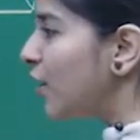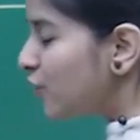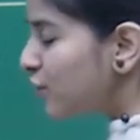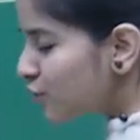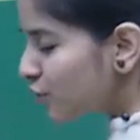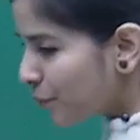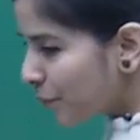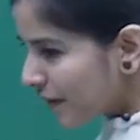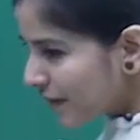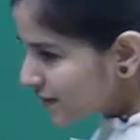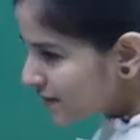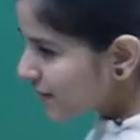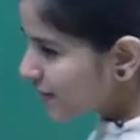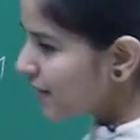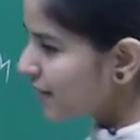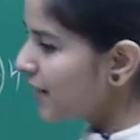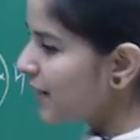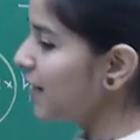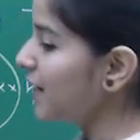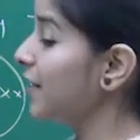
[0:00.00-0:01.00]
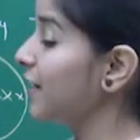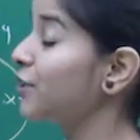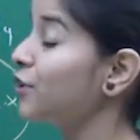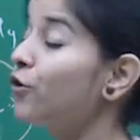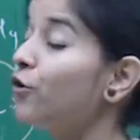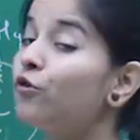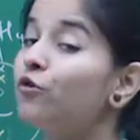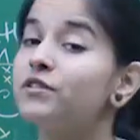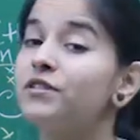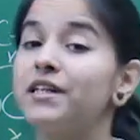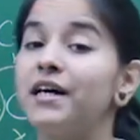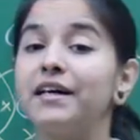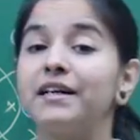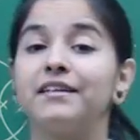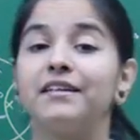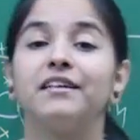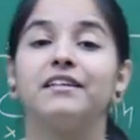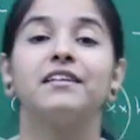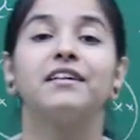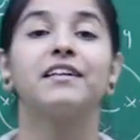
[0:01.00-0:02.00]
So basically it goes
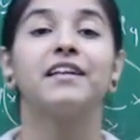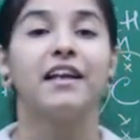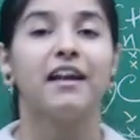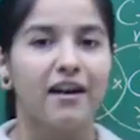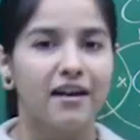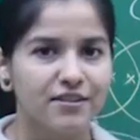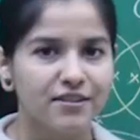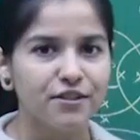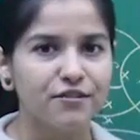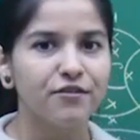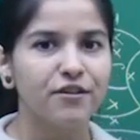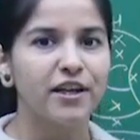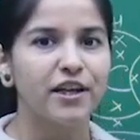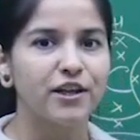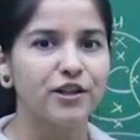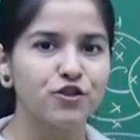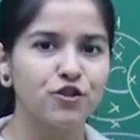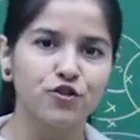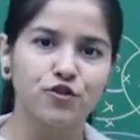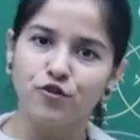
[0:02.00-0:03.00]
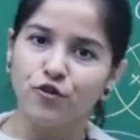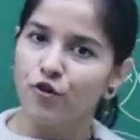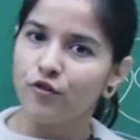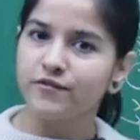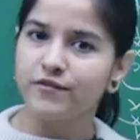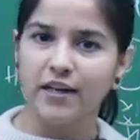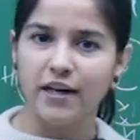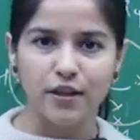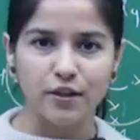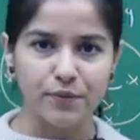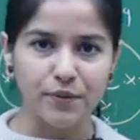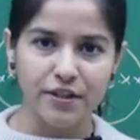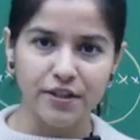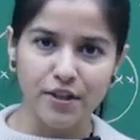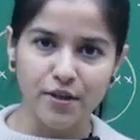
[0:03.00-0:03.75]
under the classification of carbon